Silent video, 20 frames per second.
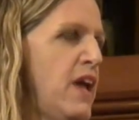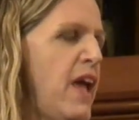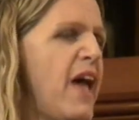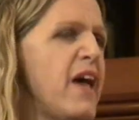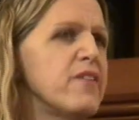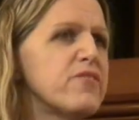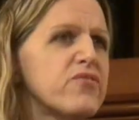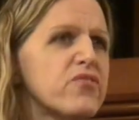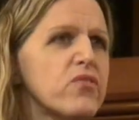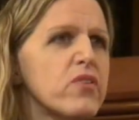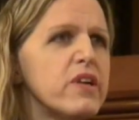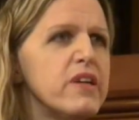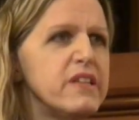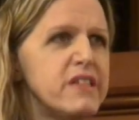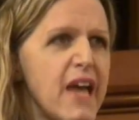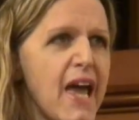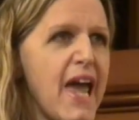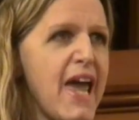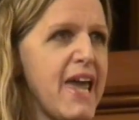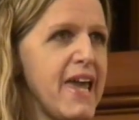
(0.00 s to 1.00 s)
Every
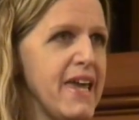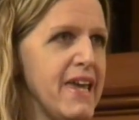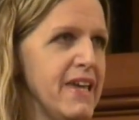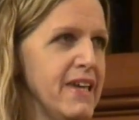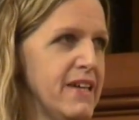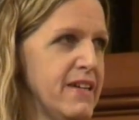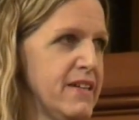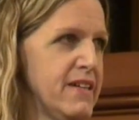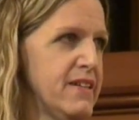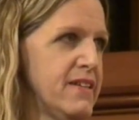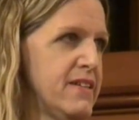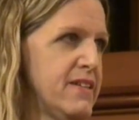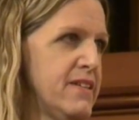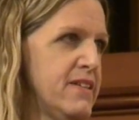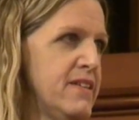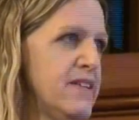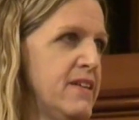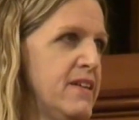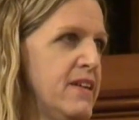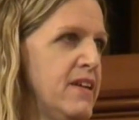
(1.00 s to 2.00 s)
day,
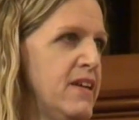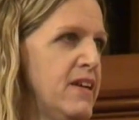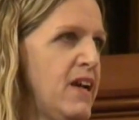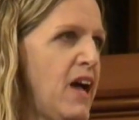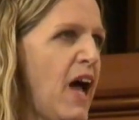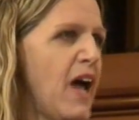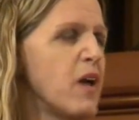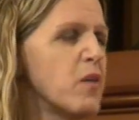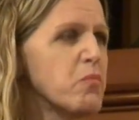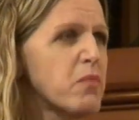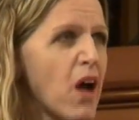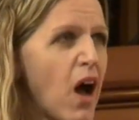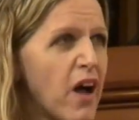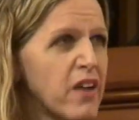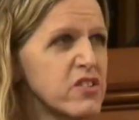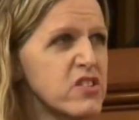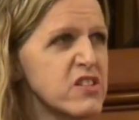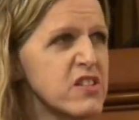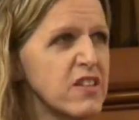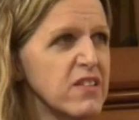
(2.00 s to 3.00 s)
I am
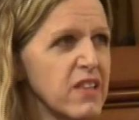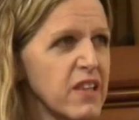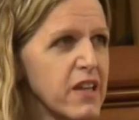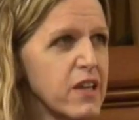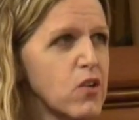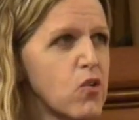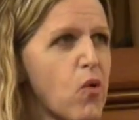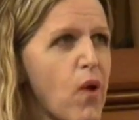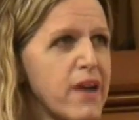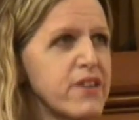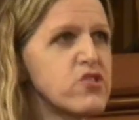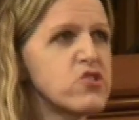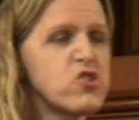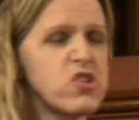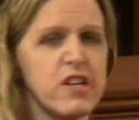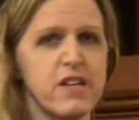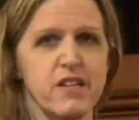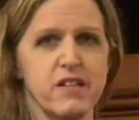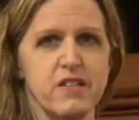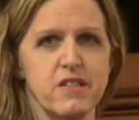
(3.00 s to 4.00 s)
constantly
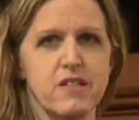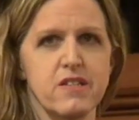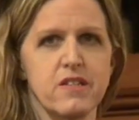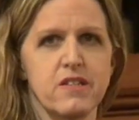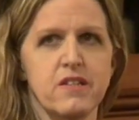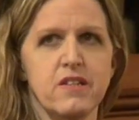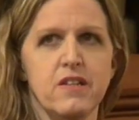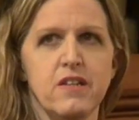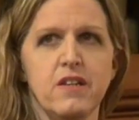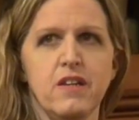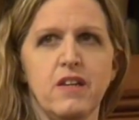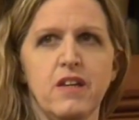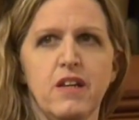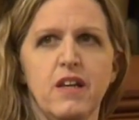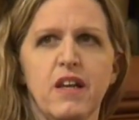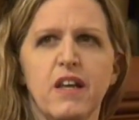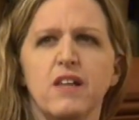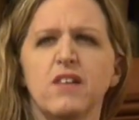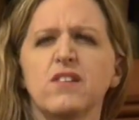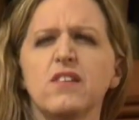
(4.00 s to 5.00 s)
questioned
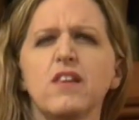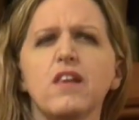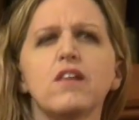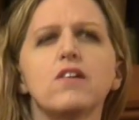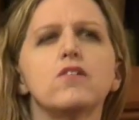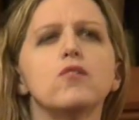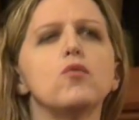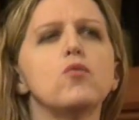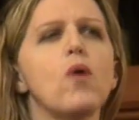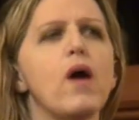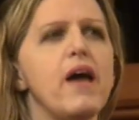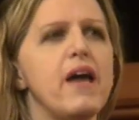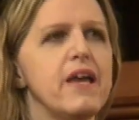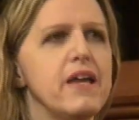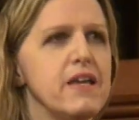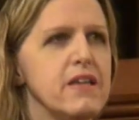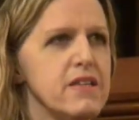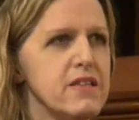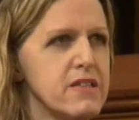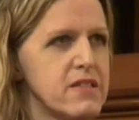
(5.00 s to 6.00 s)
in little
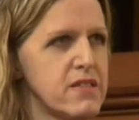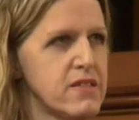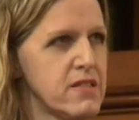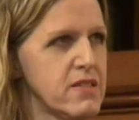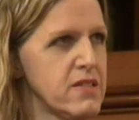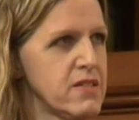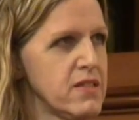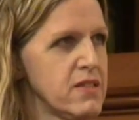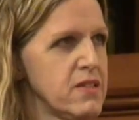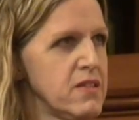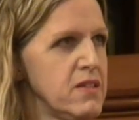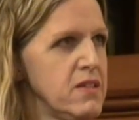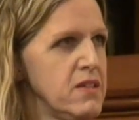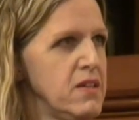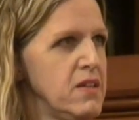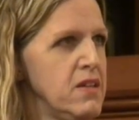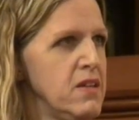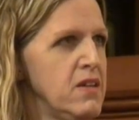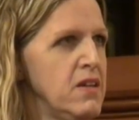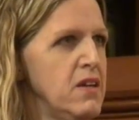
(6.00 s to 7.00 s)
ways,
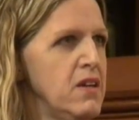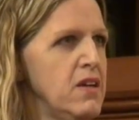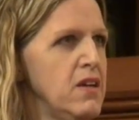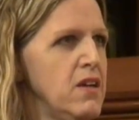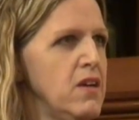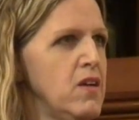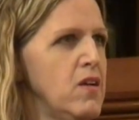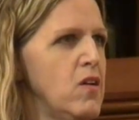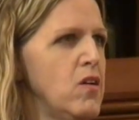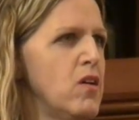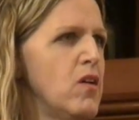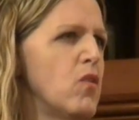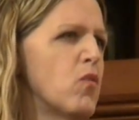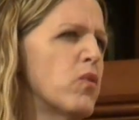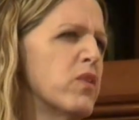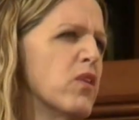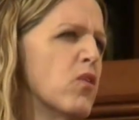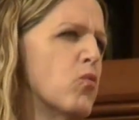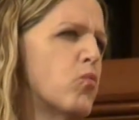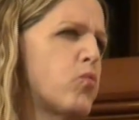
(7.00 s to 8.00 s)

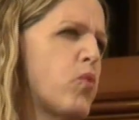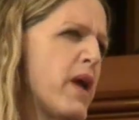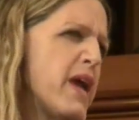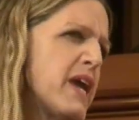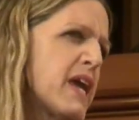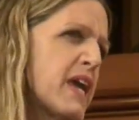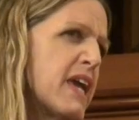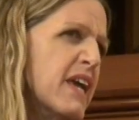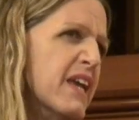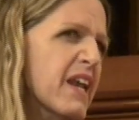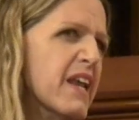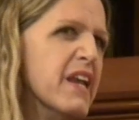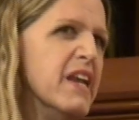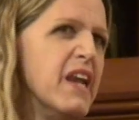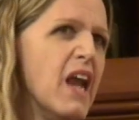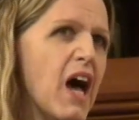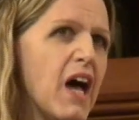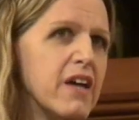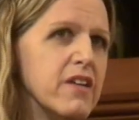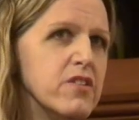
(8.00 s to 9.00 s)
with a wink and a
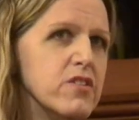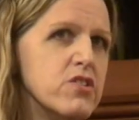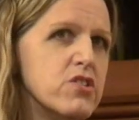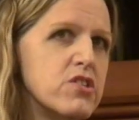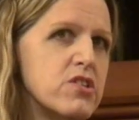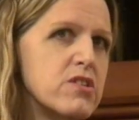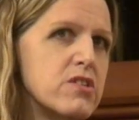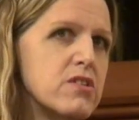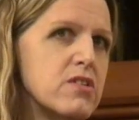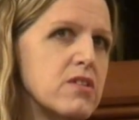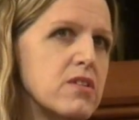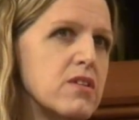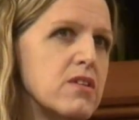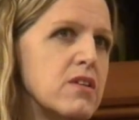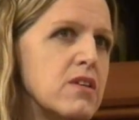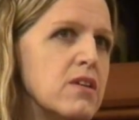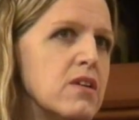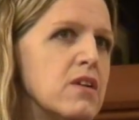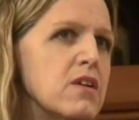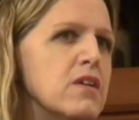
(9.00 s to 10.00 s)
nudge.
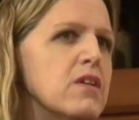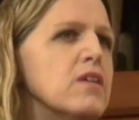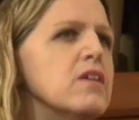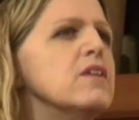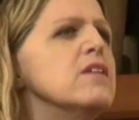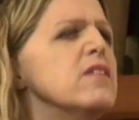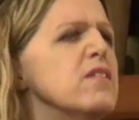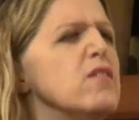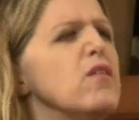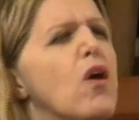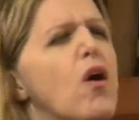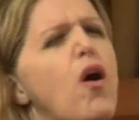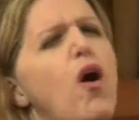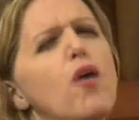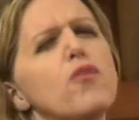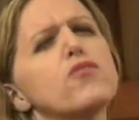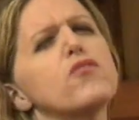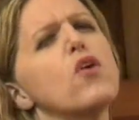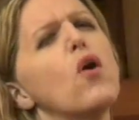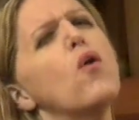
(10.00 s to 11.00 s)

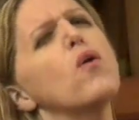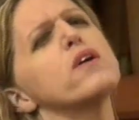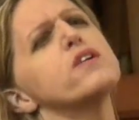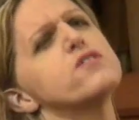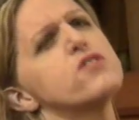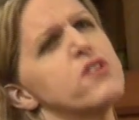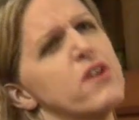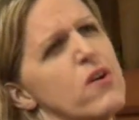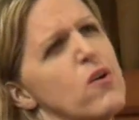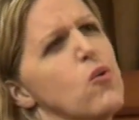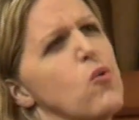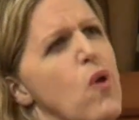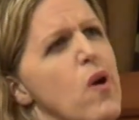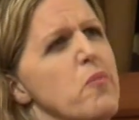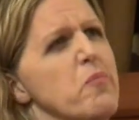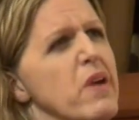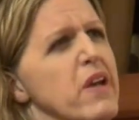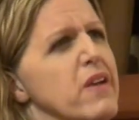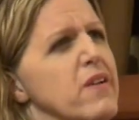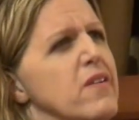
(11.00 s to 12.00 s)
Of course you're a
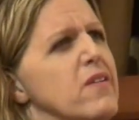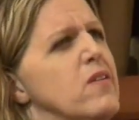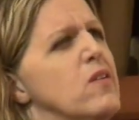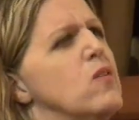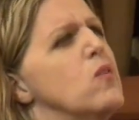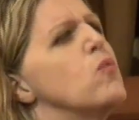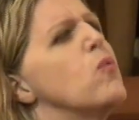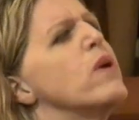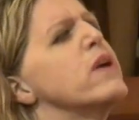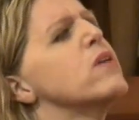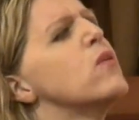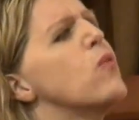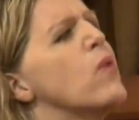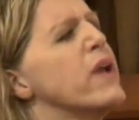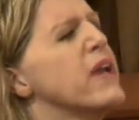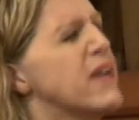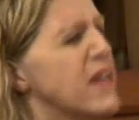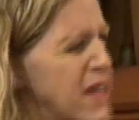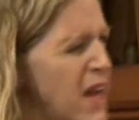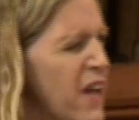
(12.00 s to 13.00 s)
woman. Wink,
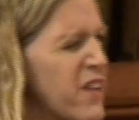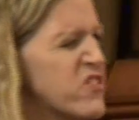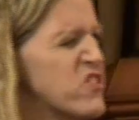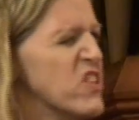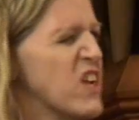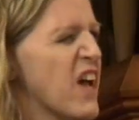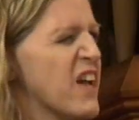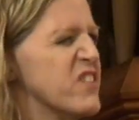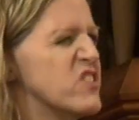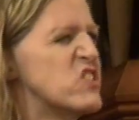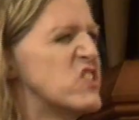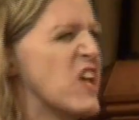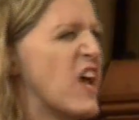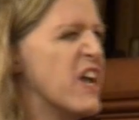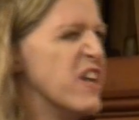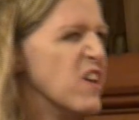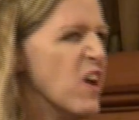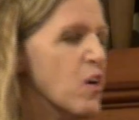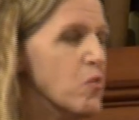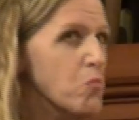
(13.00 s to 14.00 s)
wink, nudge, nudge,
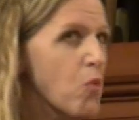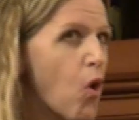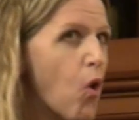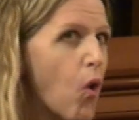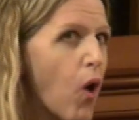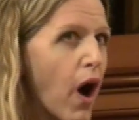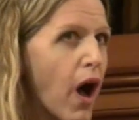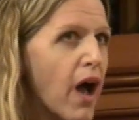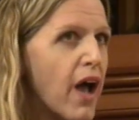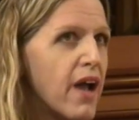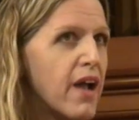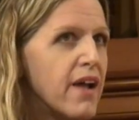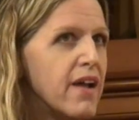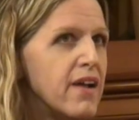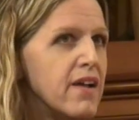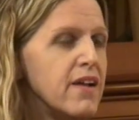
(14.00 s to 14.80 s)
say no more.